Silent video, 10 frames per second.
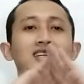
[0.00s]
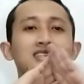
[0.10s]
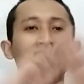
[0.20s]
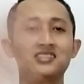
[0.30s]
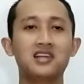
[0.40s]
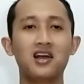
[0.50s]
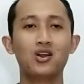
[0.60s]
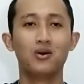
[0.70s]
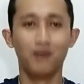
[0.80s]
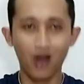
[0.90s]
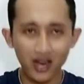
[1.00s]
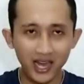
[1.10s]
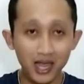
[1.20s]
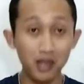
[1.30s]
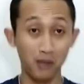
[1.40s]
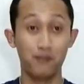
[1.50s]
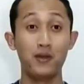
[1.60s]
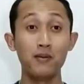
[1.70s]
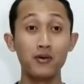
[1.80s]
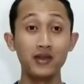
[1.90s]
Shalom. Okay,
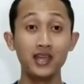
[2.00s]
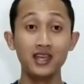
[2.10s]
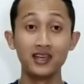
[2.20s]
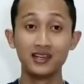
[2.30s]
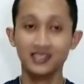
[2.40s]
primary,